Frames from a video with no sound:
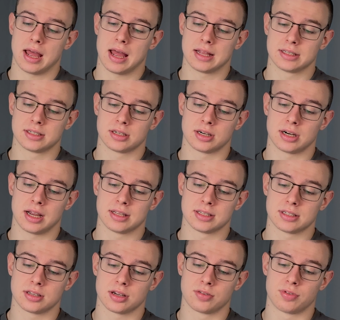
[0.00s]
enter
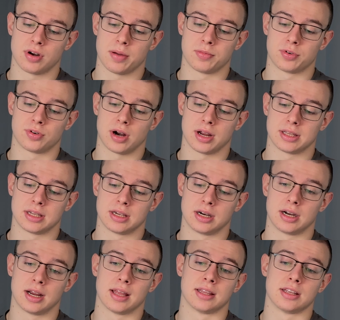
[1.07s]
Instagram right
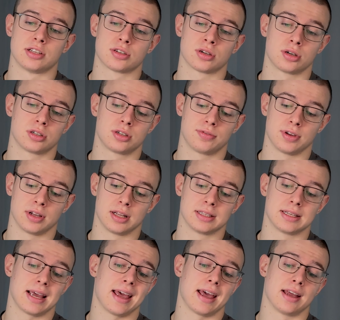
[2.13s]
here in the search
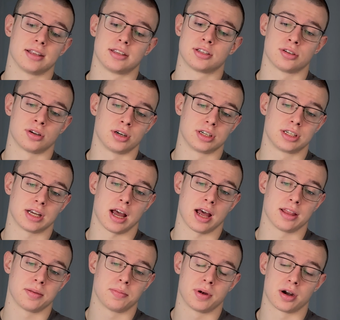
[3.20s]
field, hit search
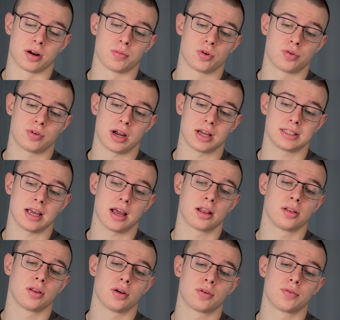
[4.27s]
at the bottom right
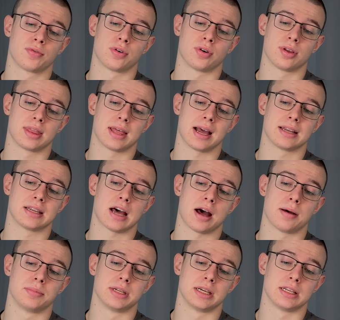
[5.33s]
and look for that
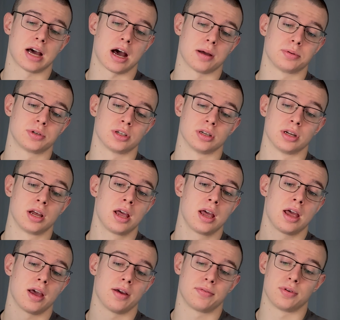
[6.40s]
update option
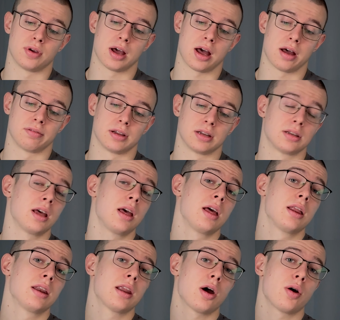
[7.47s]
if you have it.
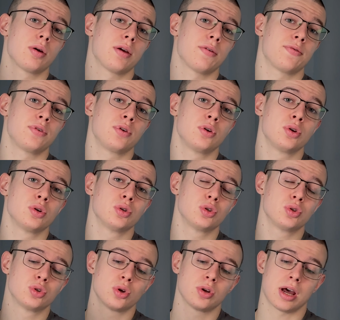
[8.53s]
Now, if you
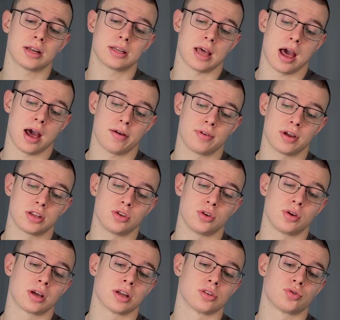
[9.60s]
do not have it,
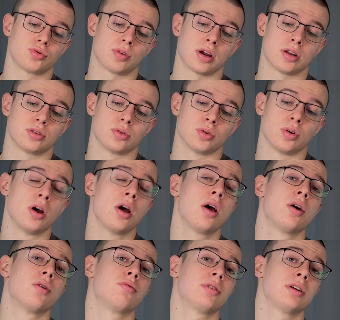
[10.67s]
you can try to
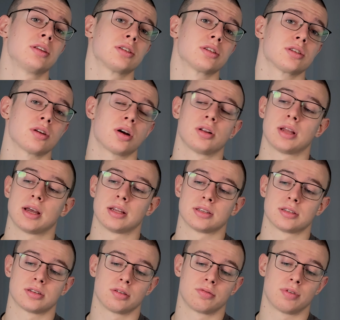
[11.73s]
reinstall
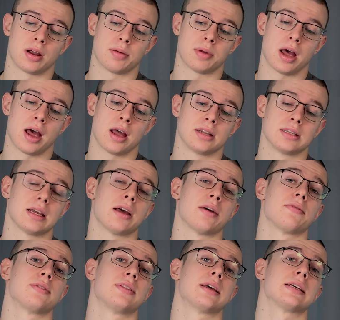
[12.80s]
Instagram, and
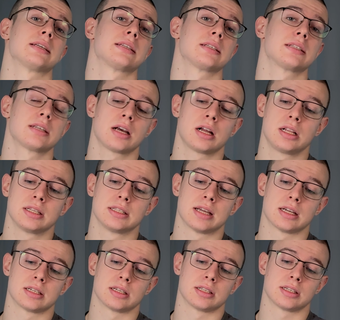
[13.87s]
if this still
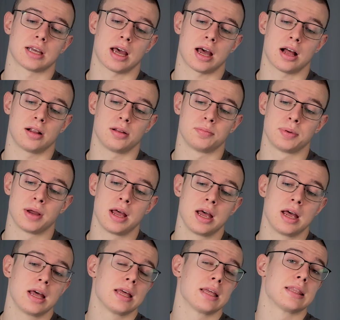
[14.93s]
doesn't help,
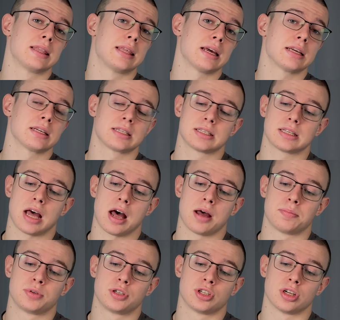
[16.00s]
this
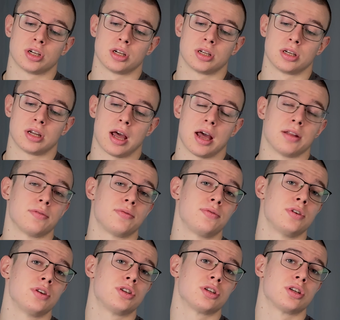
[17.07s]
option and
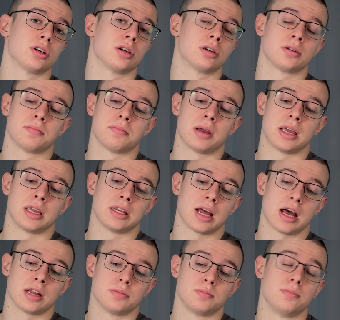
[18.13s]
feature may
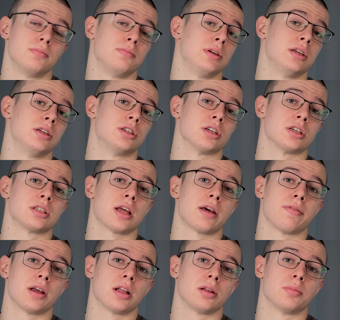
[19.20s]
not be just
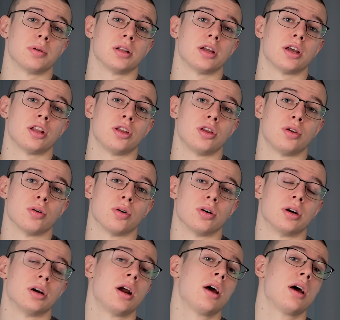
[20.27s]
available in
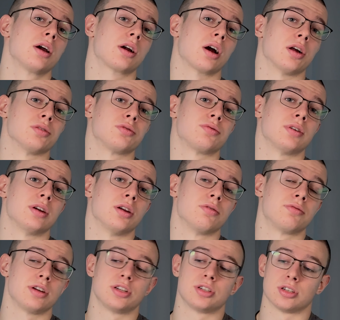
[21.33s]
your country
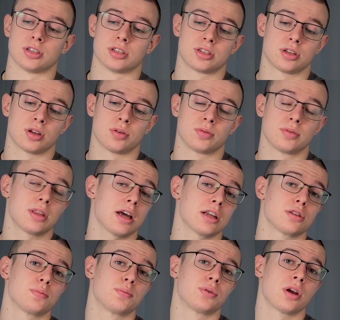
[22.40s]
region. So
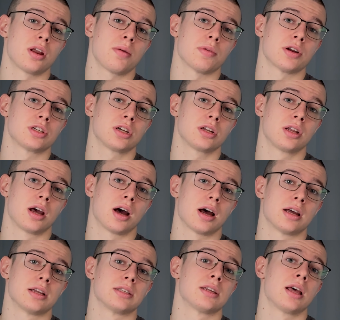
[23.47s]
that's pretty much it,
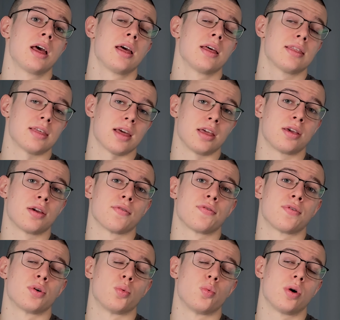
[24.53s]
guys. Thank you
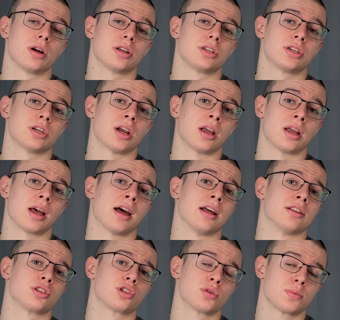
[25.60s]
for watching
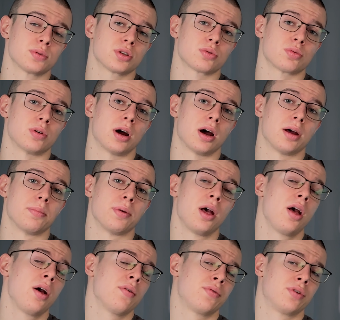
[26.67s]
and subscribe
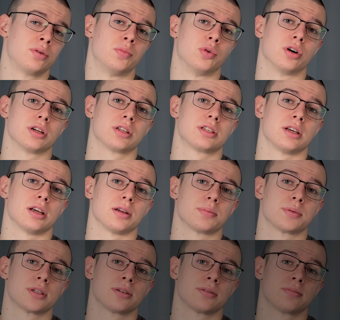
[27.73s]
for more
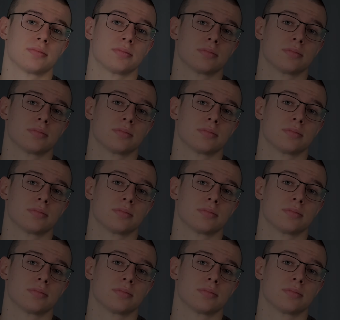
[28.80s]
tips.